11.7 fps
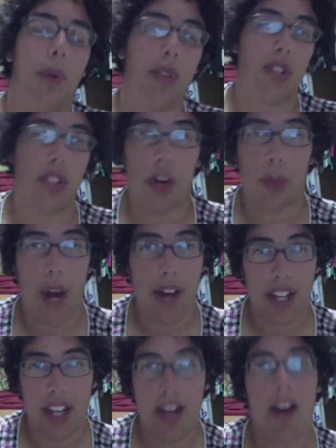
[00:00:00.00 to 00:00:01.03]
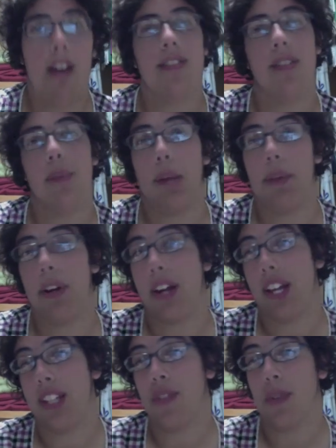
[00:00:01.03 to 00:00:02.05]
started arriving in cars to pick up their kids
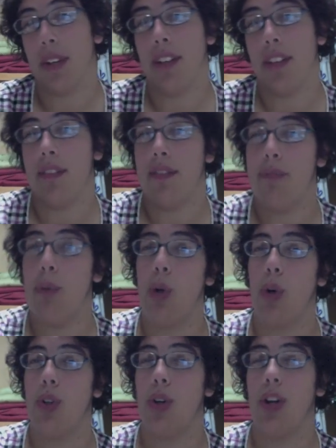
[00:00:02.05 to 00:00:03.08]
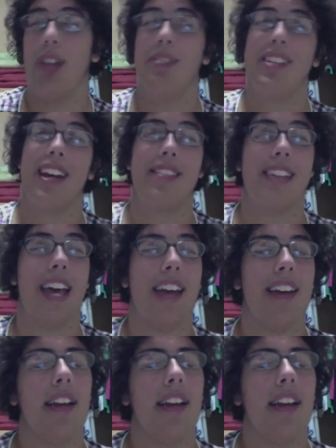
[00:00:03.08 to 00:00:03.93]
from the Bon Odori. It was kind of sad.